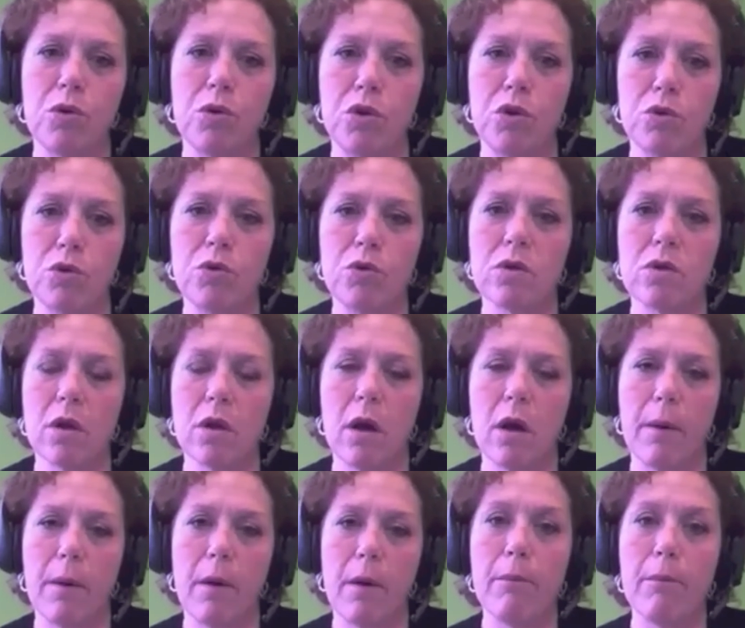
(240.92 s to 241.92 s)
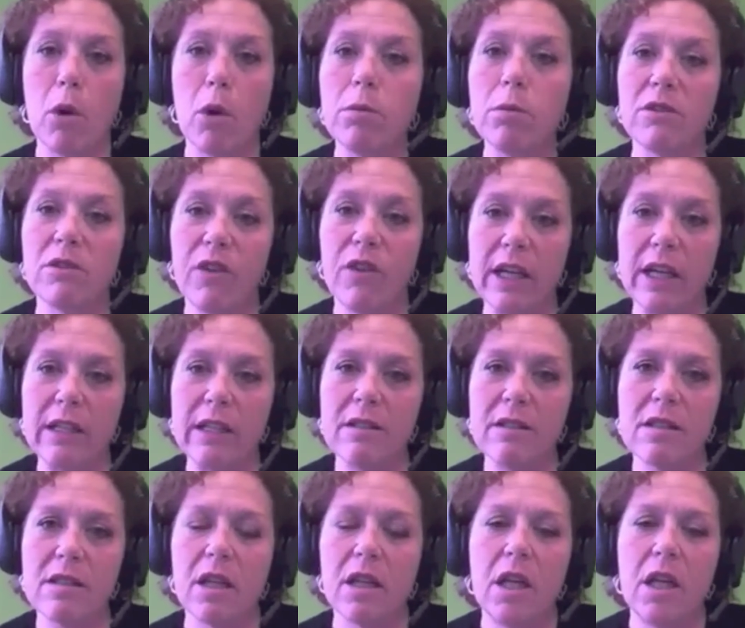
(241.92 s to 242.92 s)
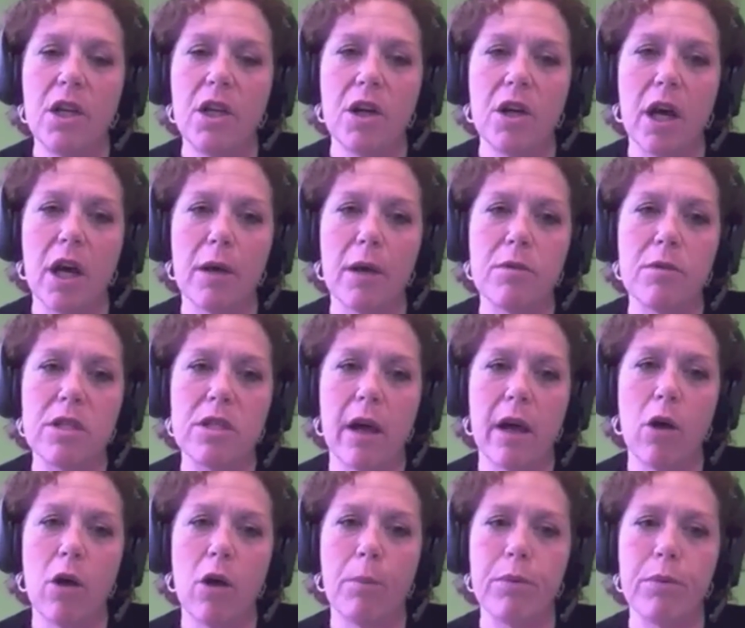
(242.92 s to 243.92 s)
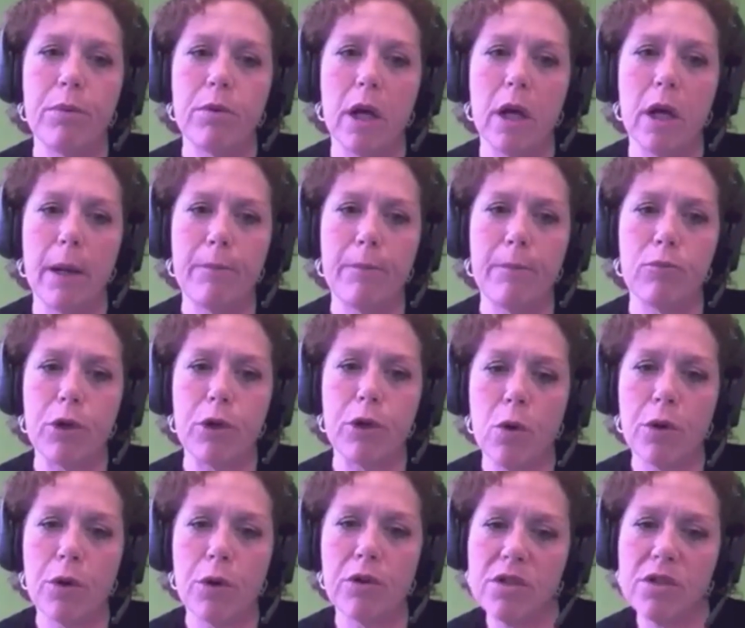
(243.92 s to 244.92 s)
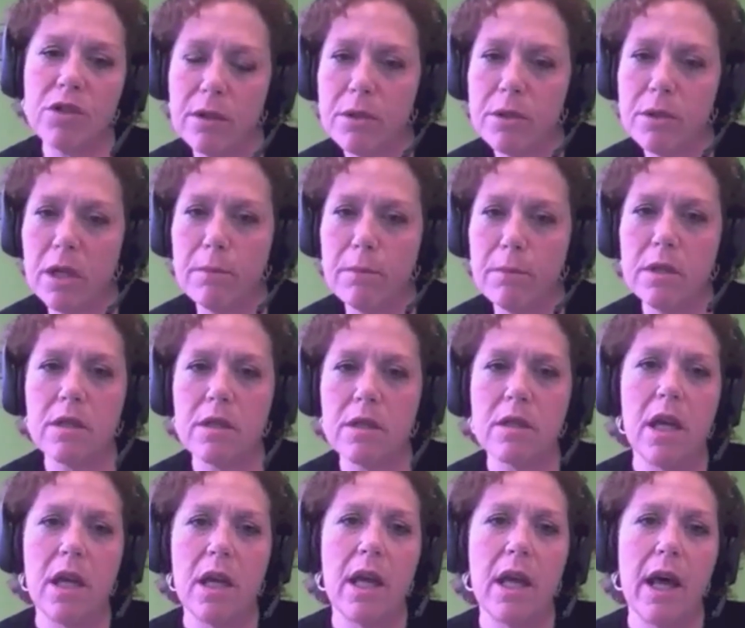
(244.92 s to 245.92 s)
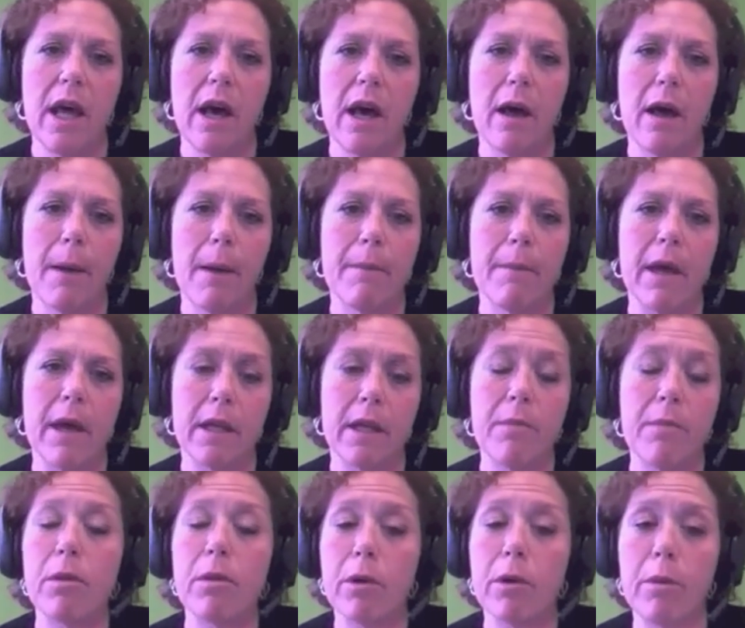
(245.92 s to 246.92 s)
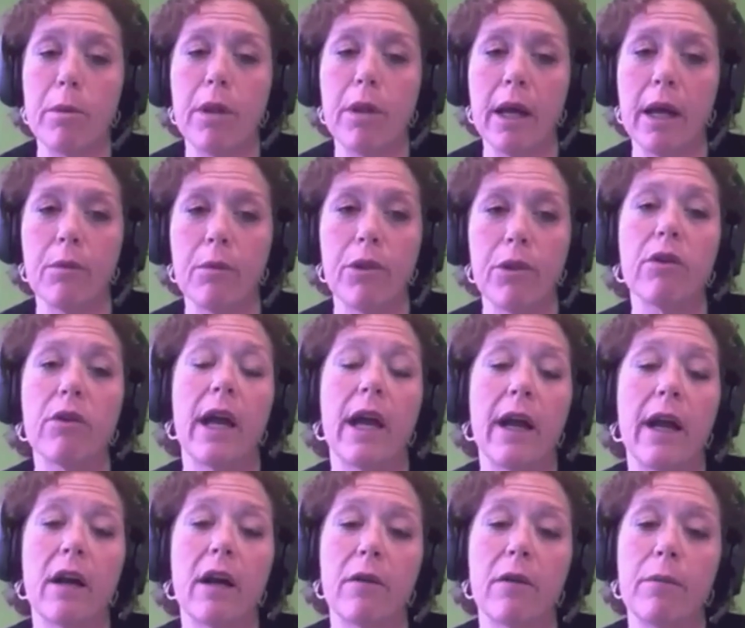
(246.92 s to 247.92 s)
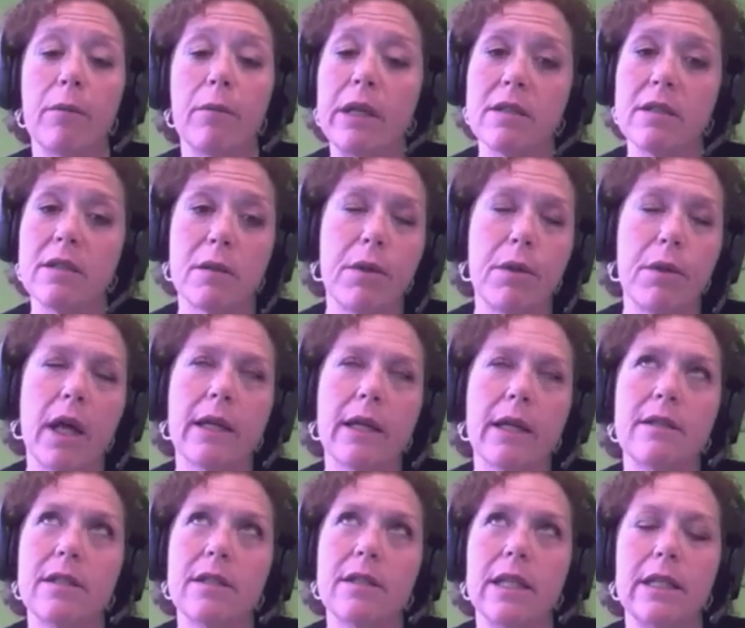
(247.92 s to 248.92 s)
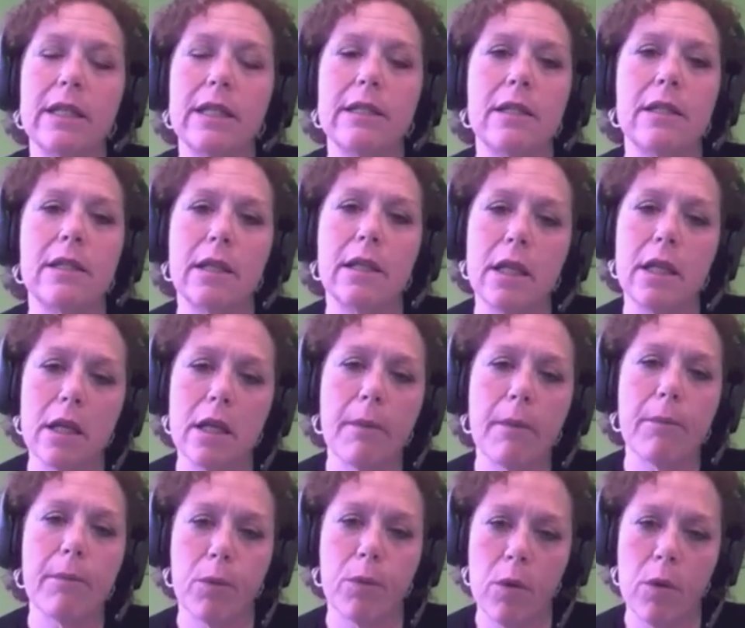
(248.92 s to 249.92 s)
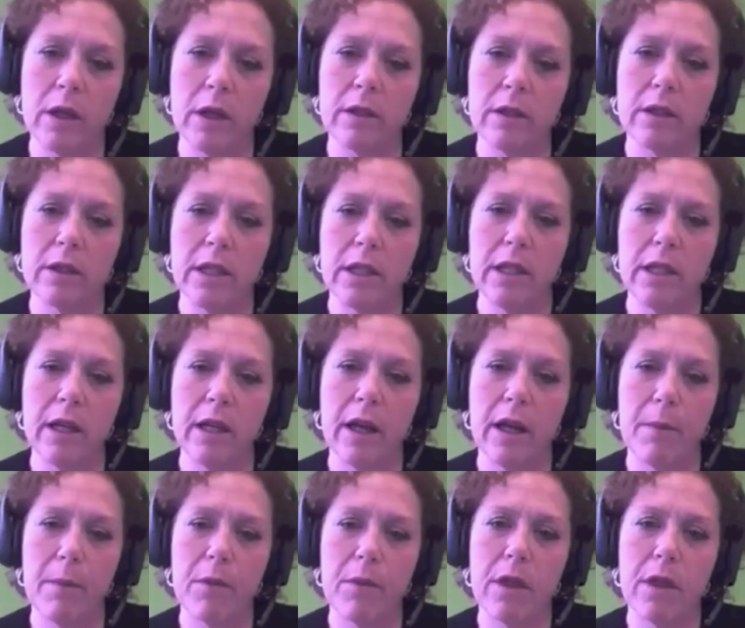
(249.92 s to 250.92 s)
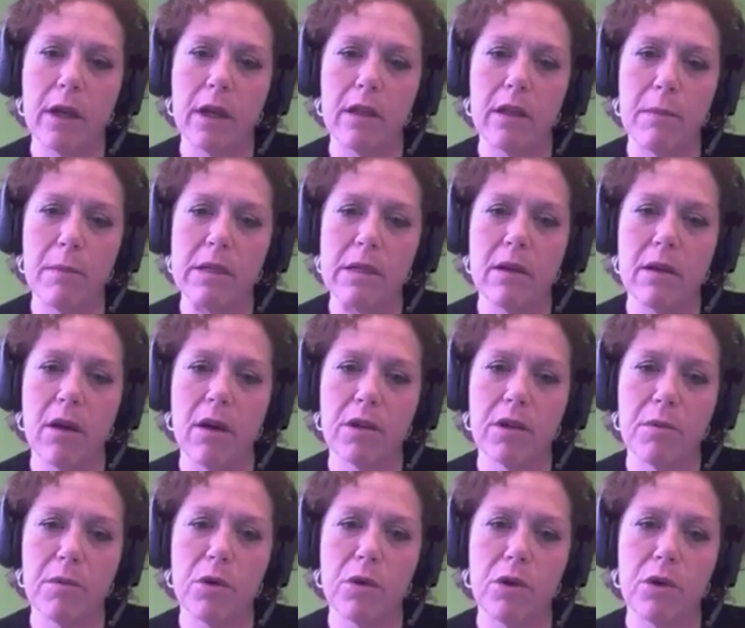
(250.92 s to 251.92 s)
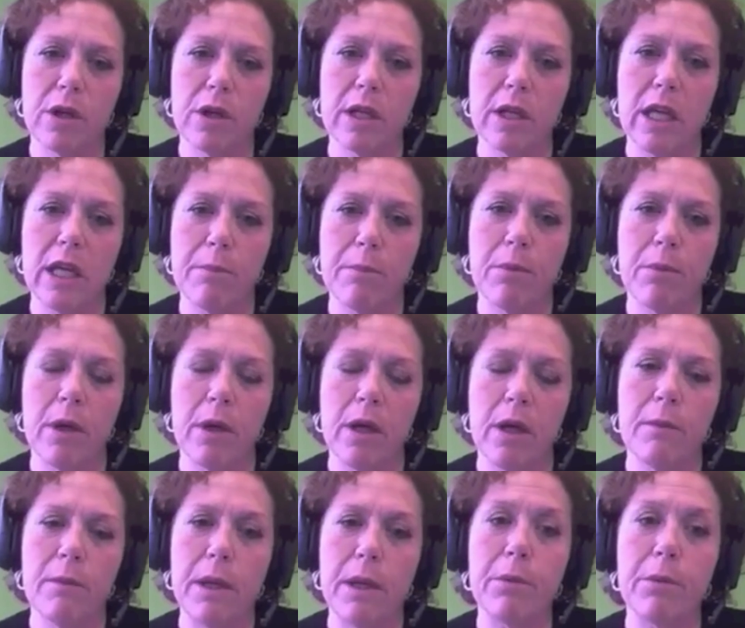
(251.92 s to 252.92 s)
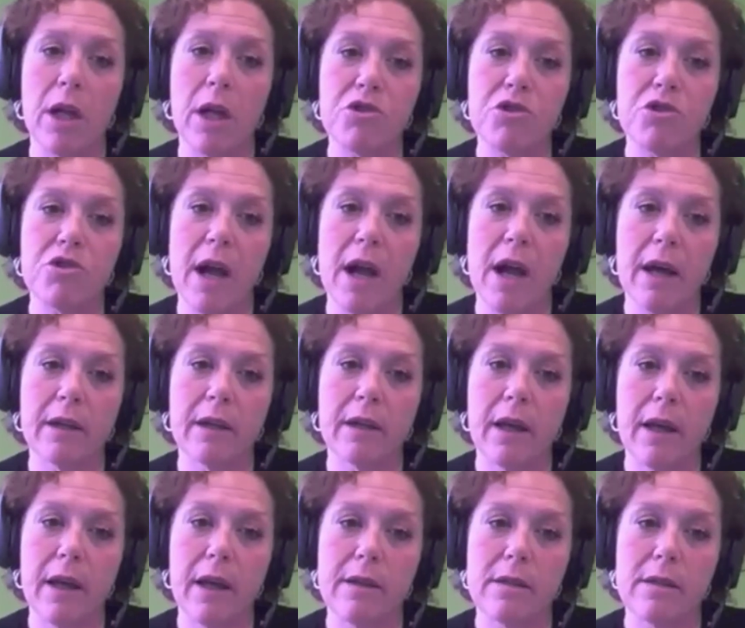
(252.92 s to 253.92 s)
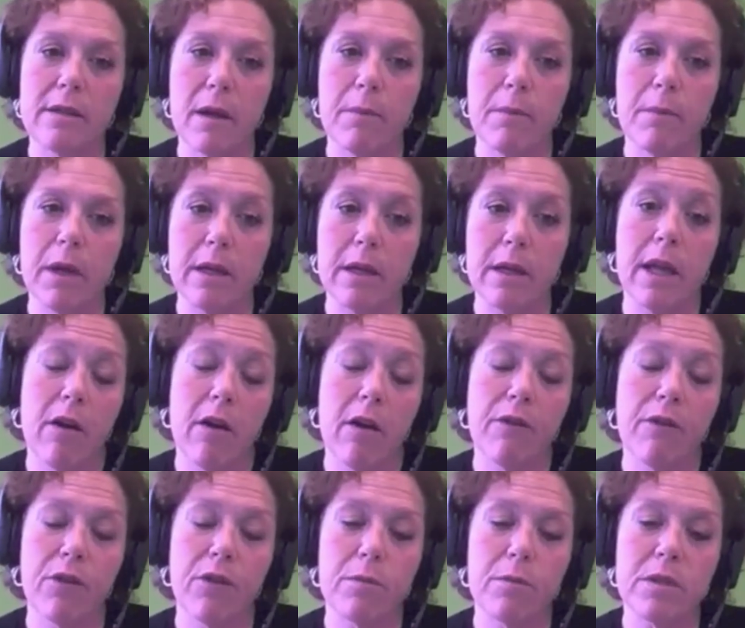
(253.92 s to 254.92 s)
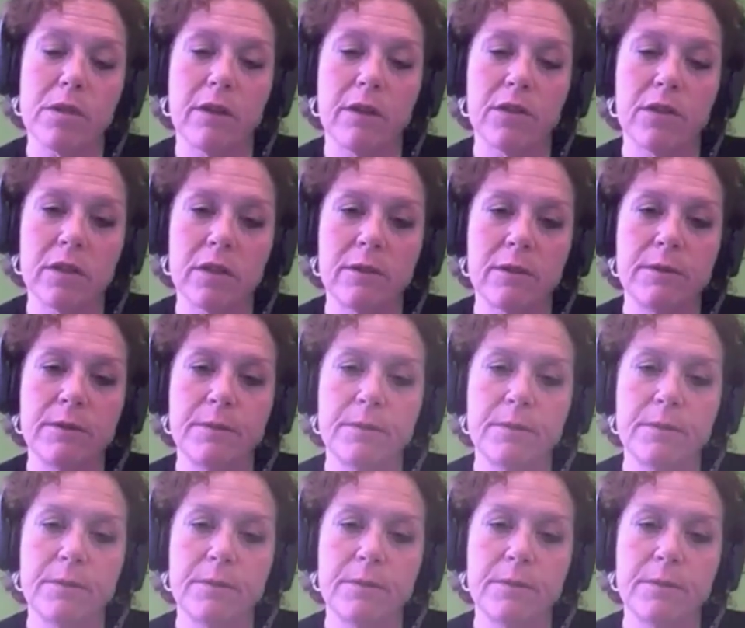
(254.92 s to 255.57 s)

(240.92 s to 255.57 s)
use a mobile device to help record their symptoms and keep them compliant with their care, because compliance is the number one thing in the mental health community to keep people on track and caring for themselves.